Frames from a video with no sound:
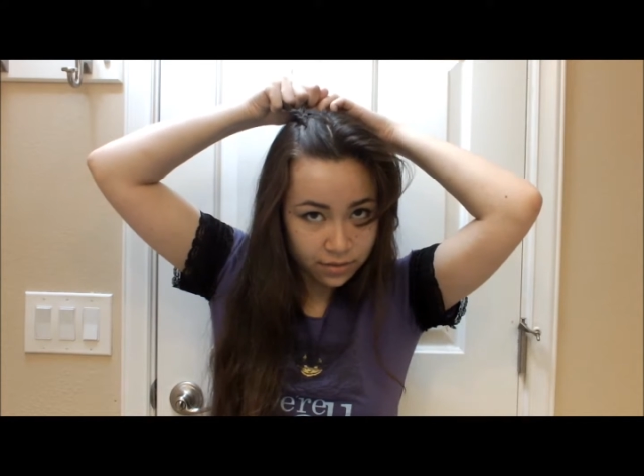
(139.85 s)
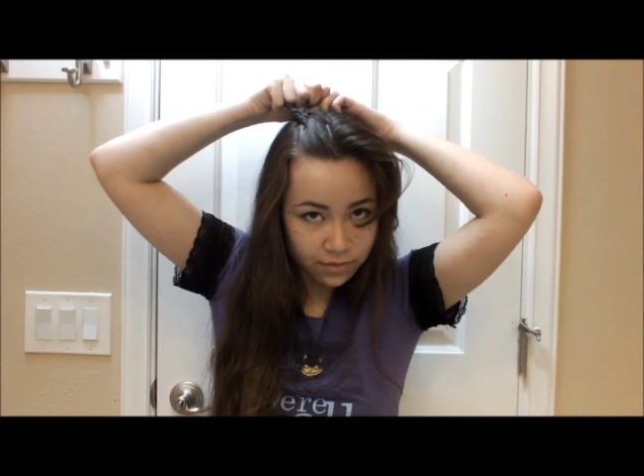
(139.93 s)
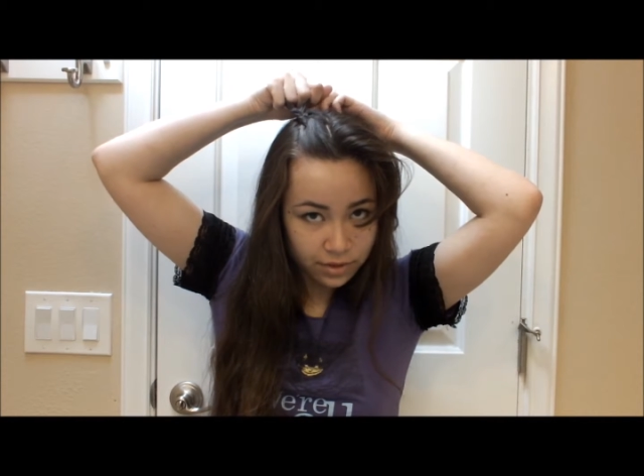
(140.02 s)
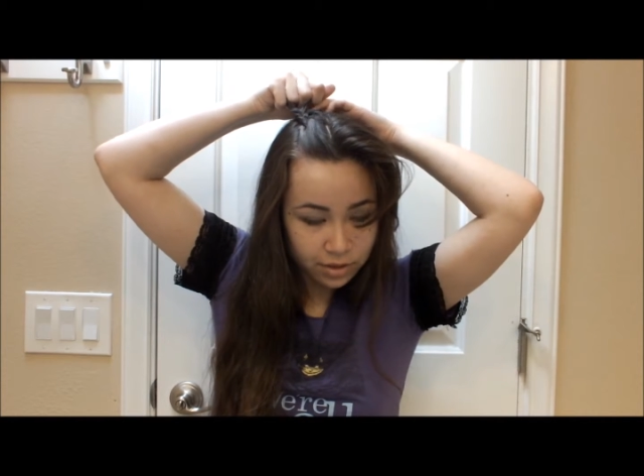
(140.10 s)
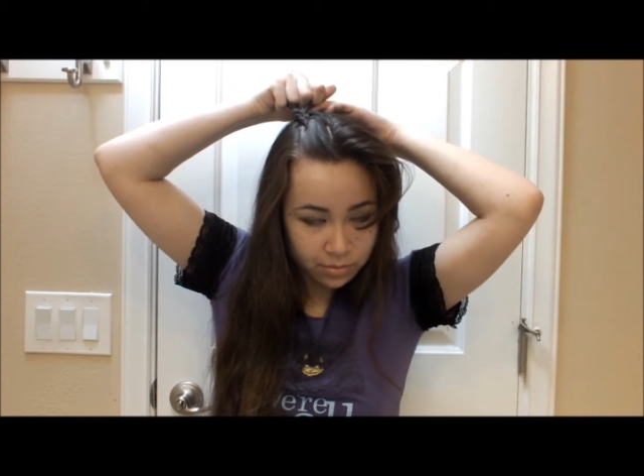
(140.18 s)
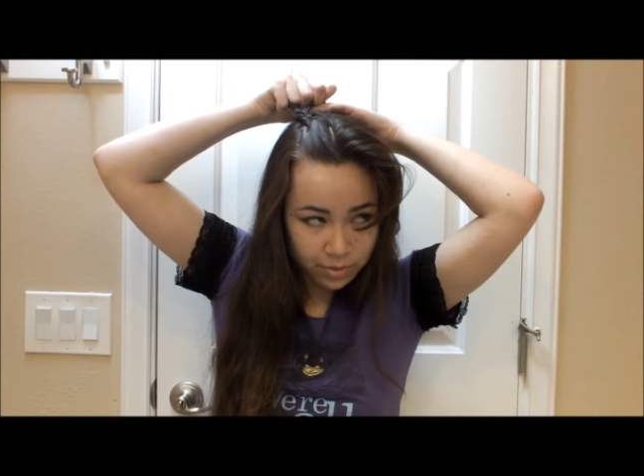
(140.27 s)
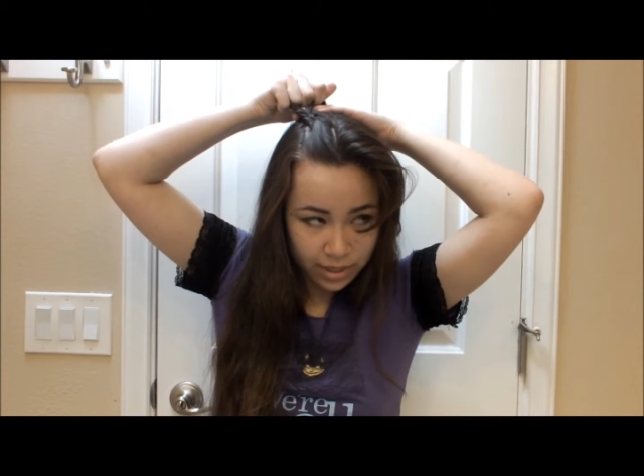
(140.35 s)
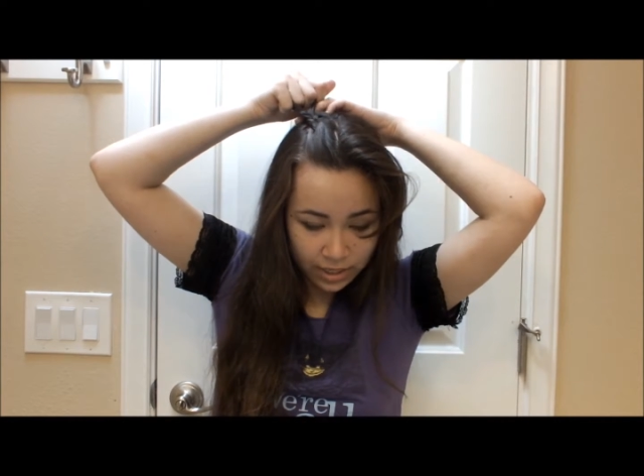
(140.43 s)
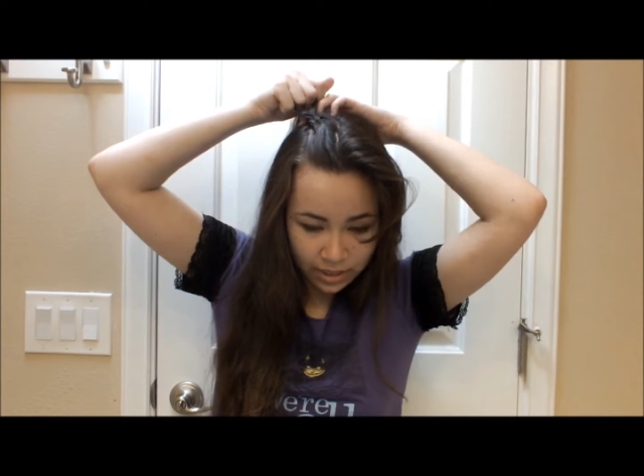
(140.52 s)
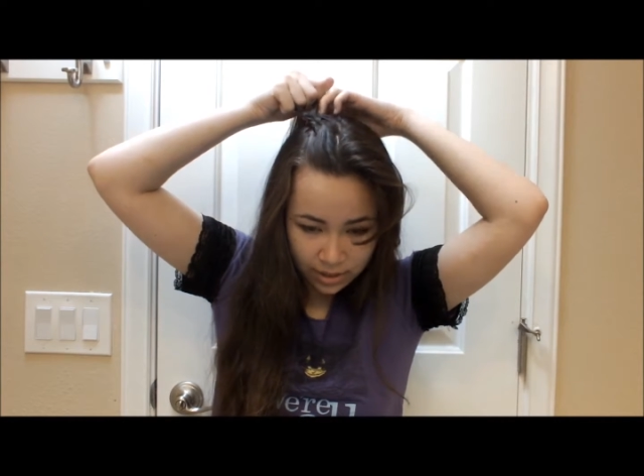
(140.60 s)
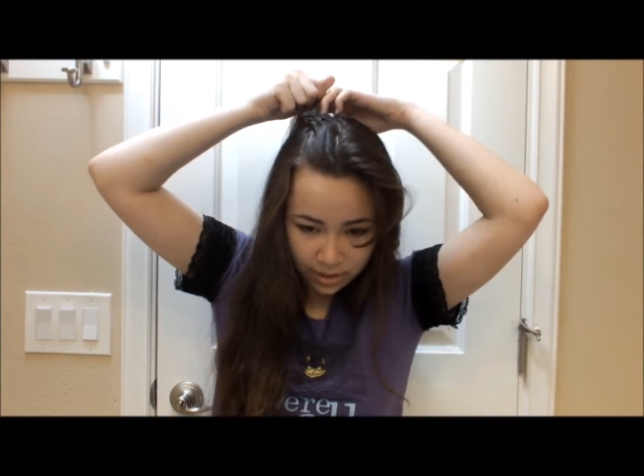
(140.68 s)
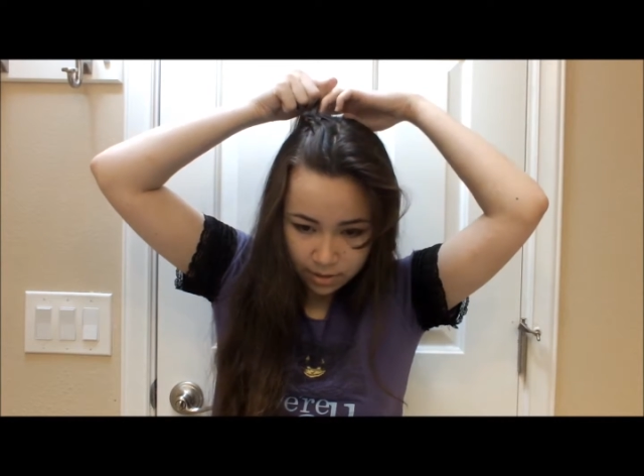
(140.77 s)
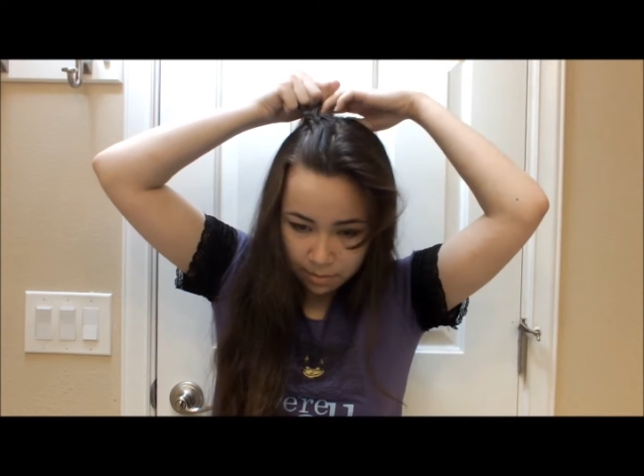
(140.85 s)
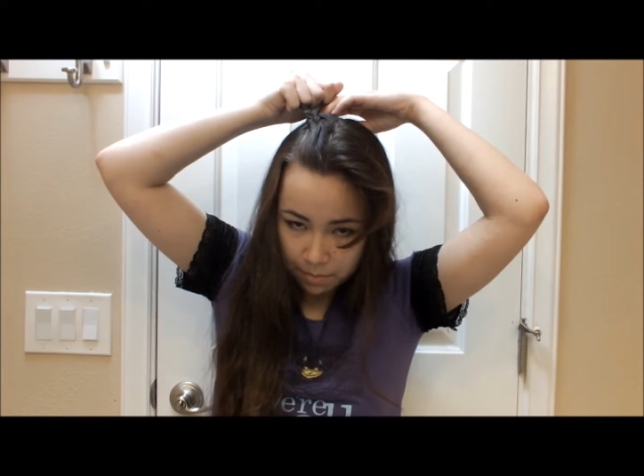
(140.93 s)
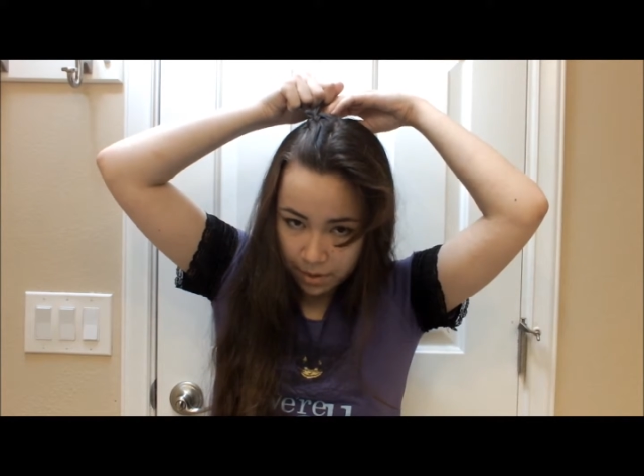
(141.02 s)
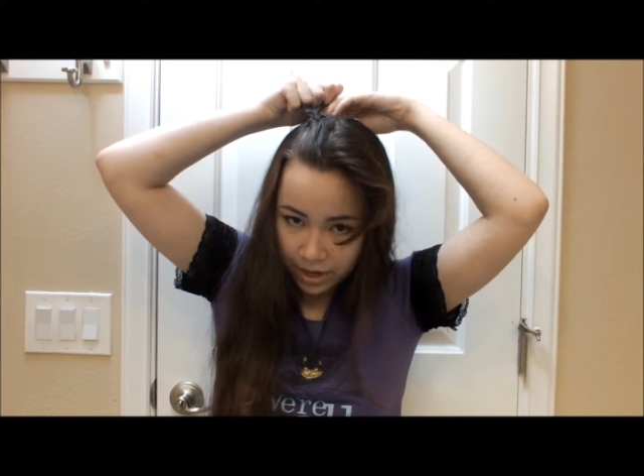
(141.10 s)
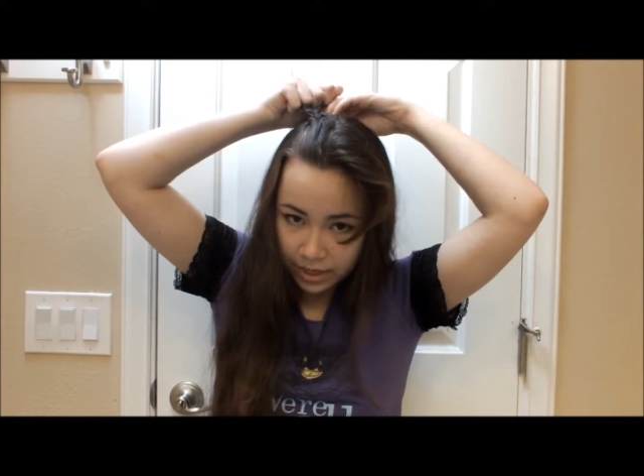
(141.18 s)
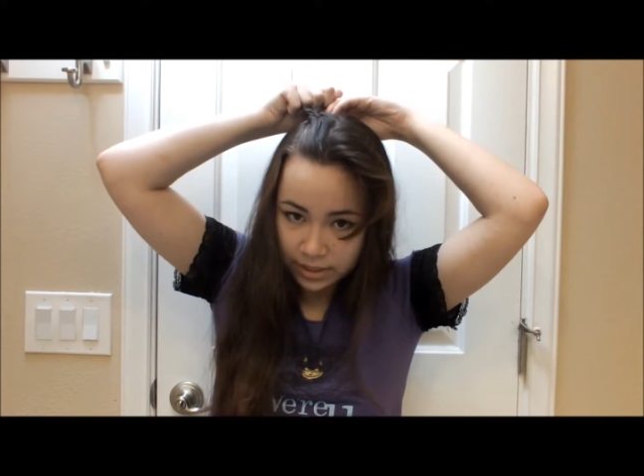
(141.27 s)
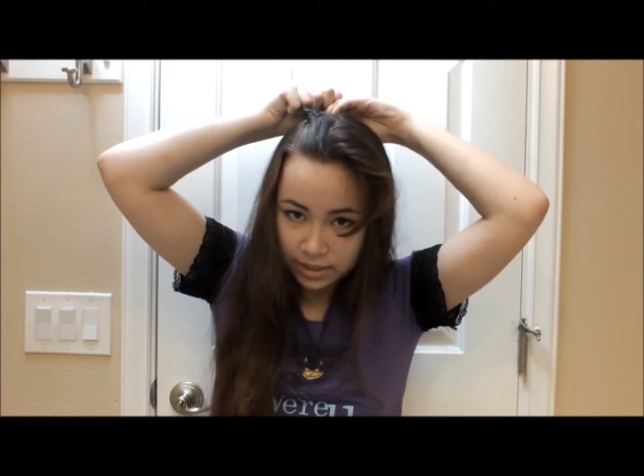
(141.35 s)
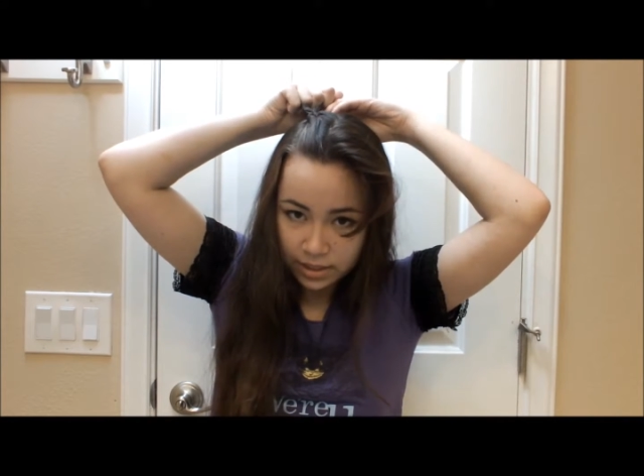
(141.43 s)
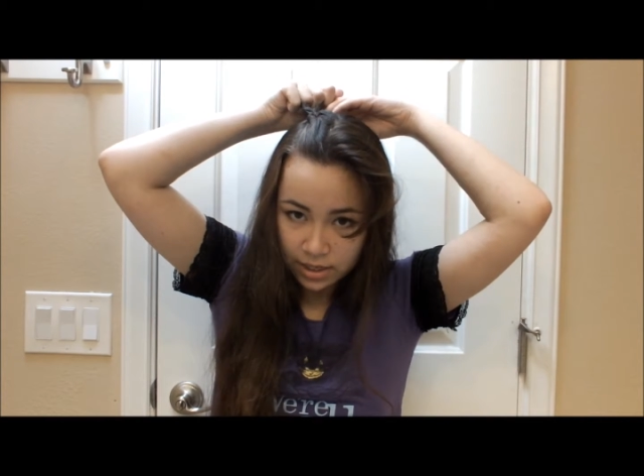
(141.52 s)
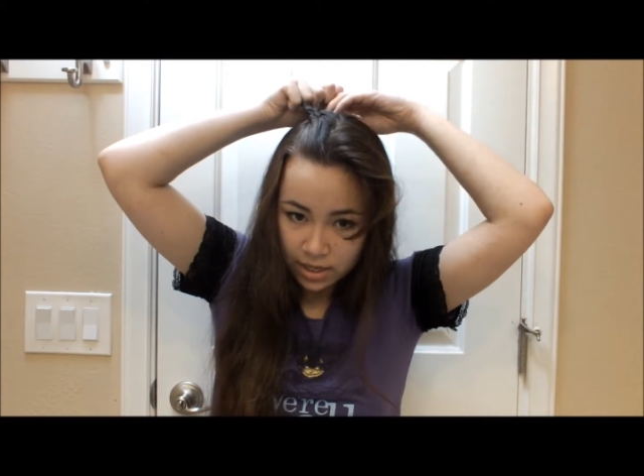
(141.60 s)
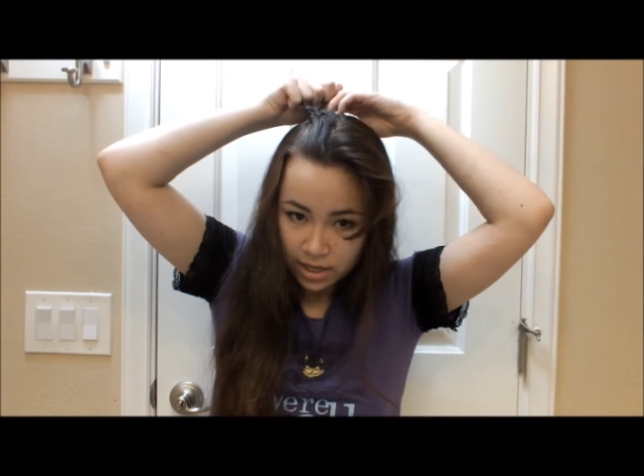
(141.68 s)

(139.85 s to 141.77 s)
French braid combined.